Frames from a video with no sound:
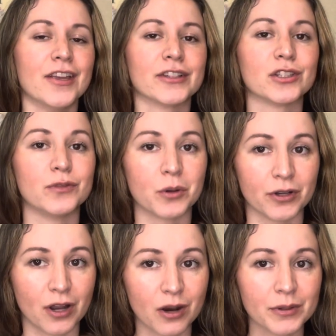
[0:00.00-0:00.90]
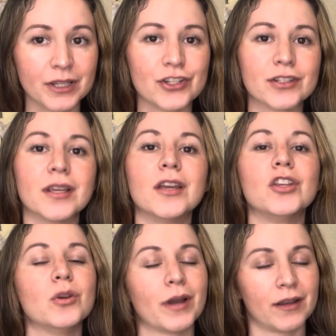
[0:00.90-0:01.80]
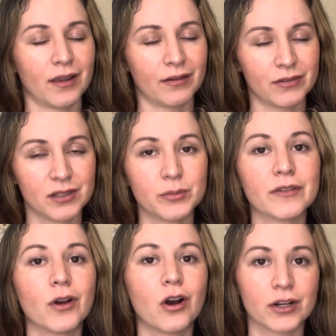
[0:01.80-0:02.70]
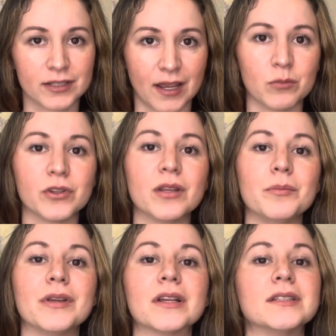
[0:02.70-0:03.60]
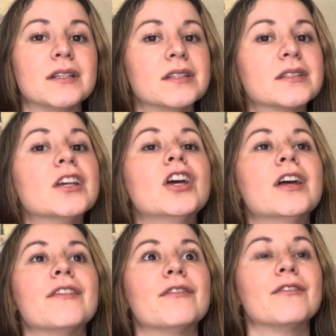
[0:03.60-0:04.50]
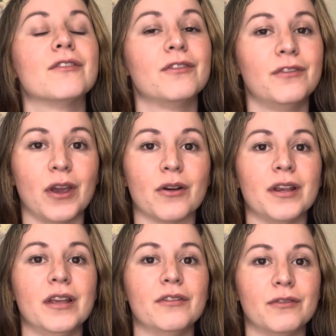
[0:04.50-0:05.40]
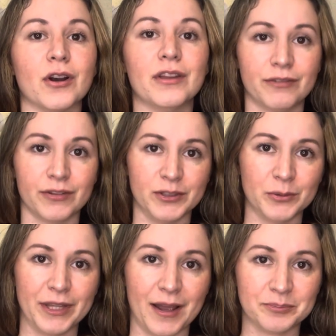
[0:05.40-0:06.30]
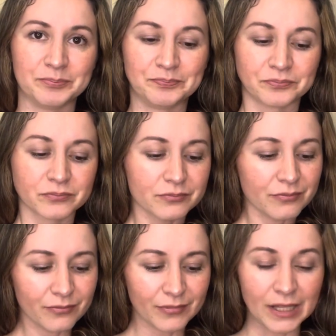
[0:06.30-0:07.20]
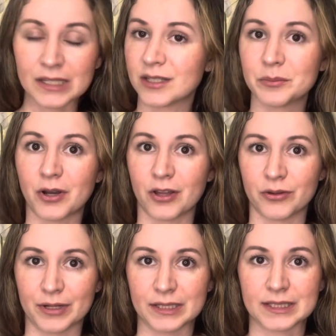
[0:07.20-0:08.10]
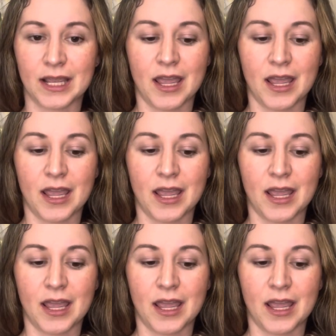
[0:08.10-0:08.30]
So if you are not religious, you might have a little bit of a hard time with it because it is very, very filled with that. Didn't bother us.